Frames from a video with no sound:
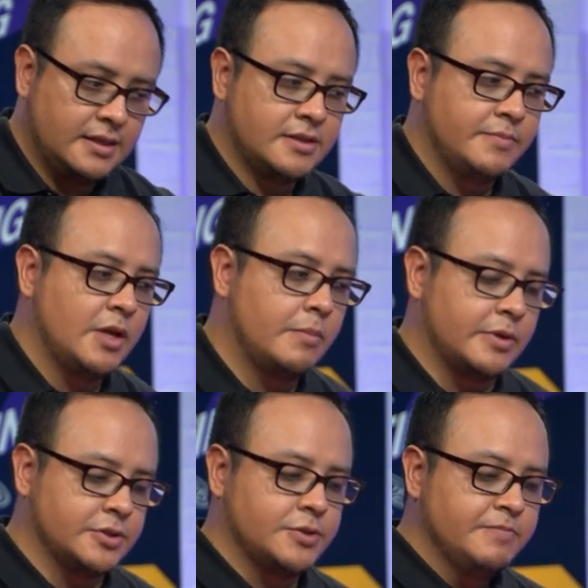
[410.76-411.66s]
take some
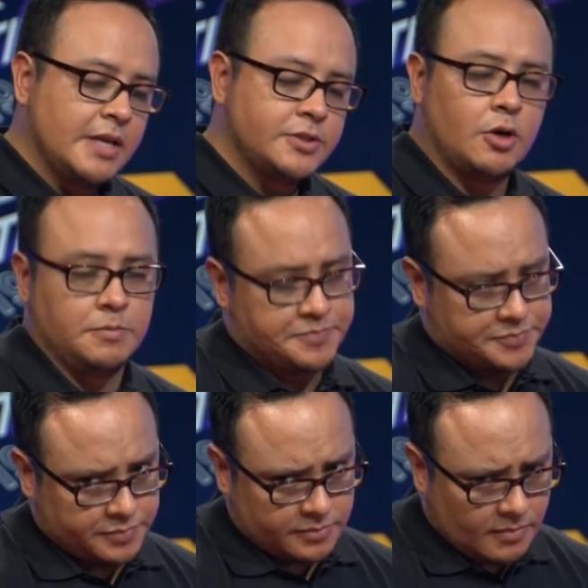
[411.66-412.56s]
numbers. So,
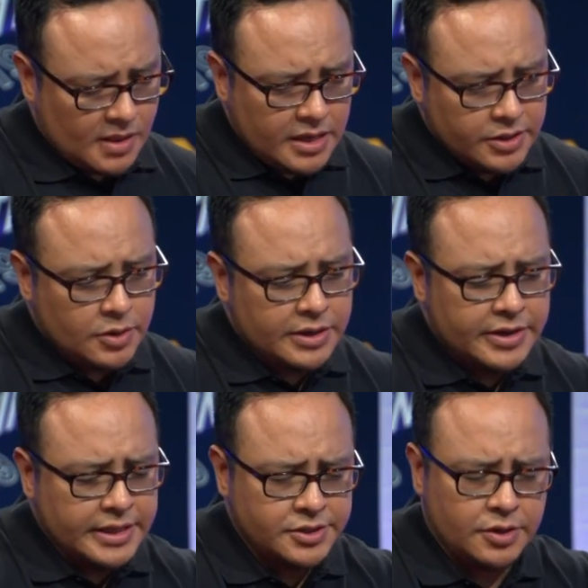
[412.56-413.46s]
you
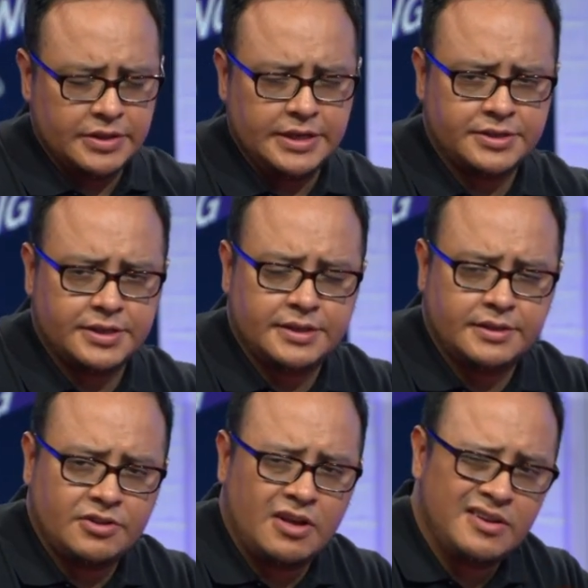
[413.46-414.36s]
already saw this uh,
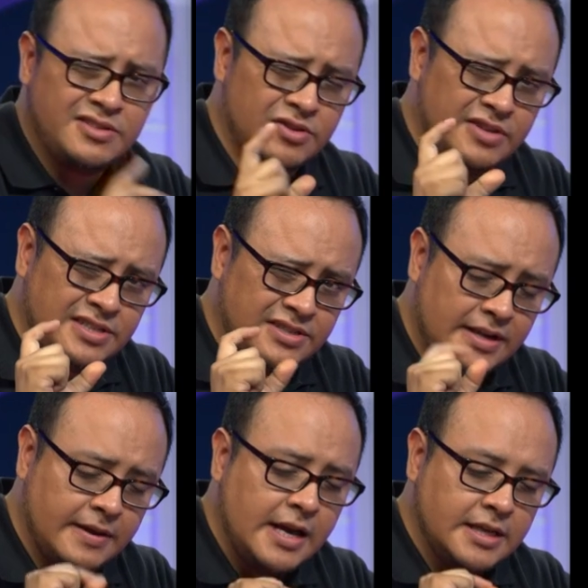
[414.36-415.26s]
study, so this is
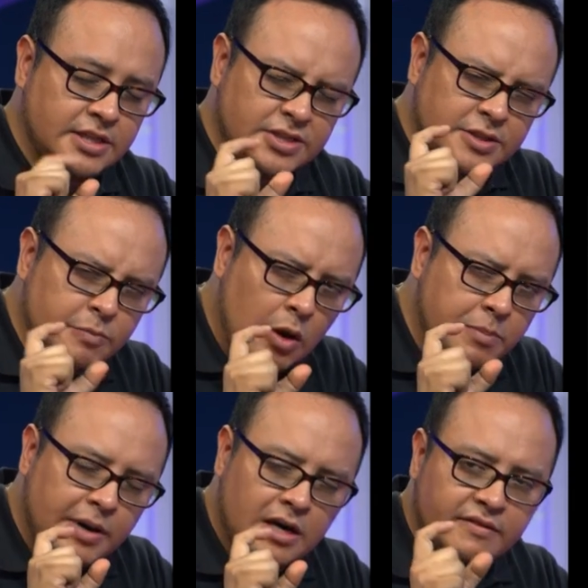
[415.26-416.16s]
a, just a
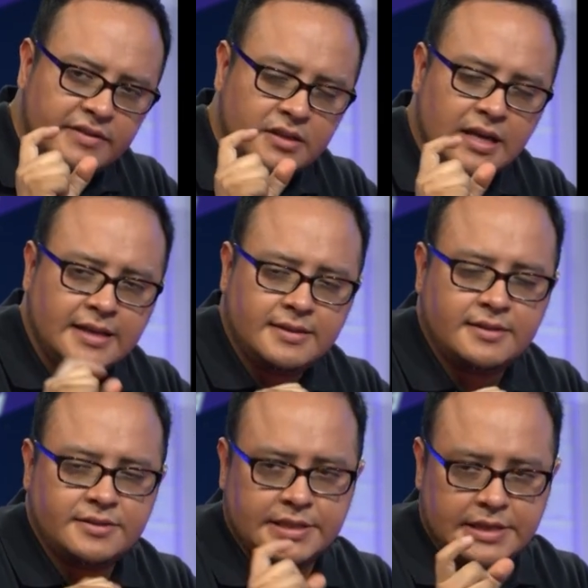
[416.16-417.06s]
small part of it.
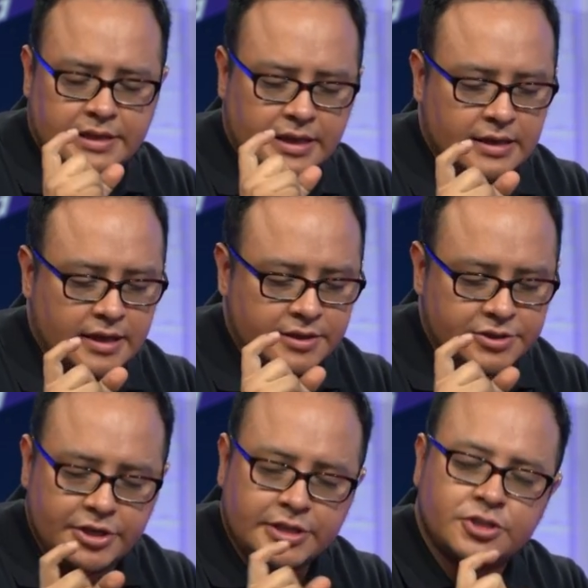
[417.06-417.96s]
This is a, a, a
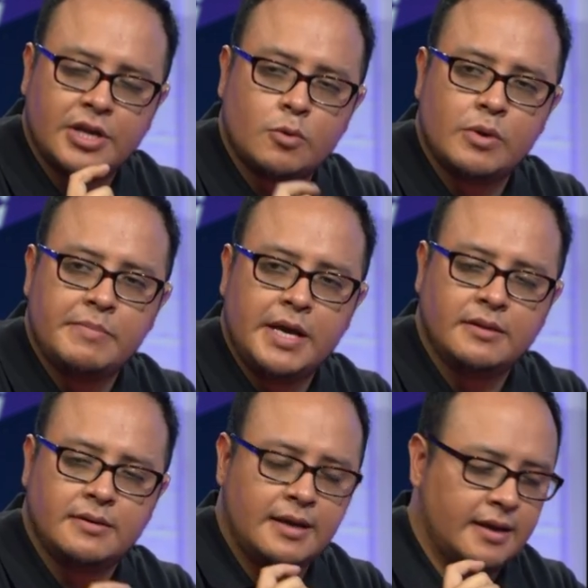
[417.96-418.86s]
research that we
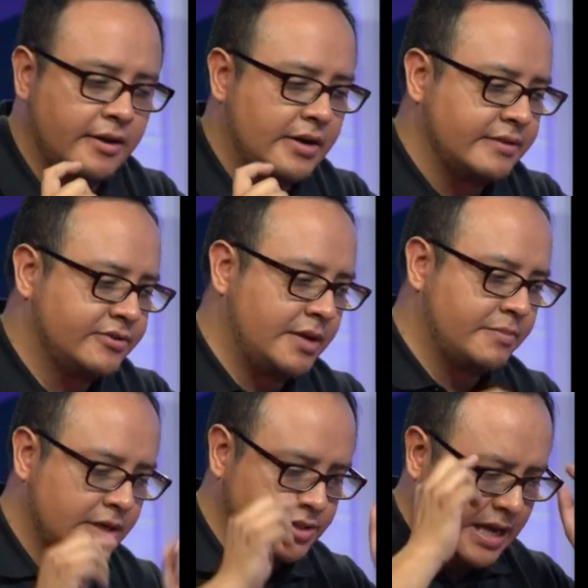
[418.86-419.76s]
made uh, here at
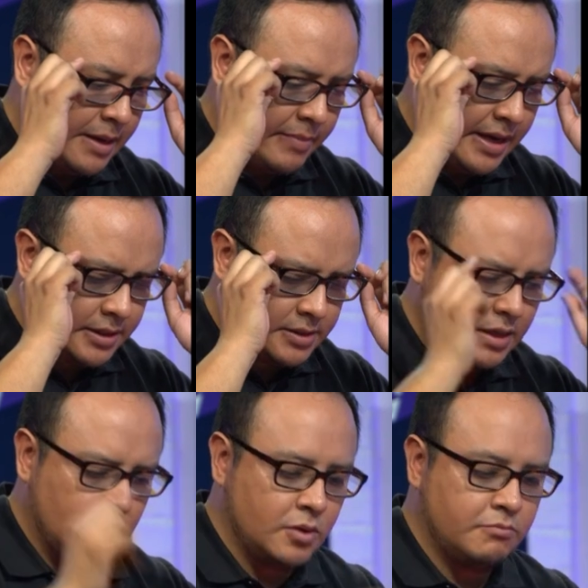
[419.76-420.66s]
SEMrush based
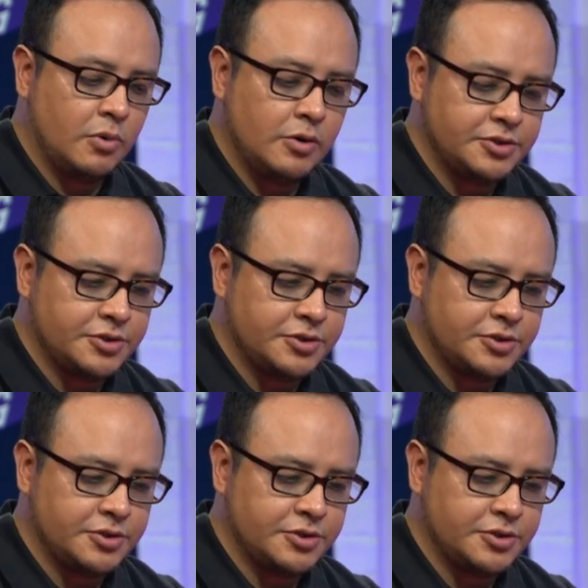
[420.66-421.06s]
on voice